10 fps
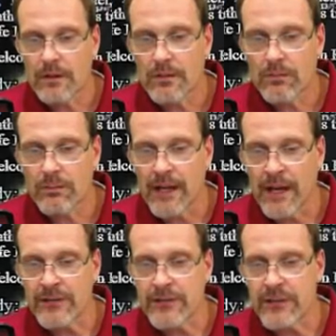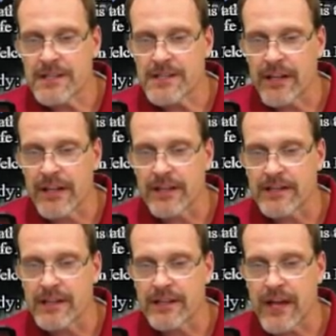Beyond Trees said, he
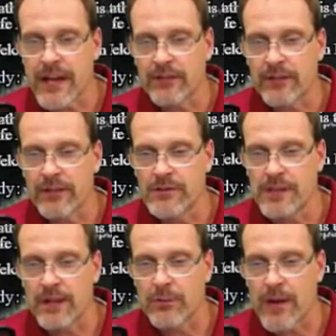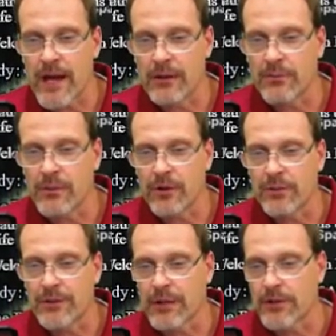said, I only use it in pilot mode
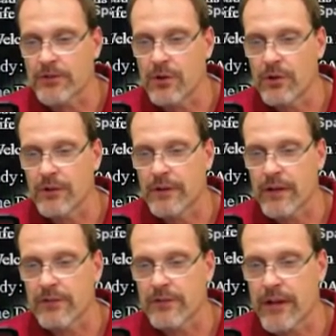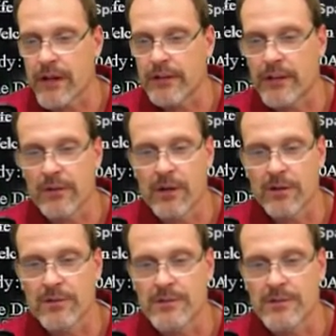with the controller, never tried the other modes.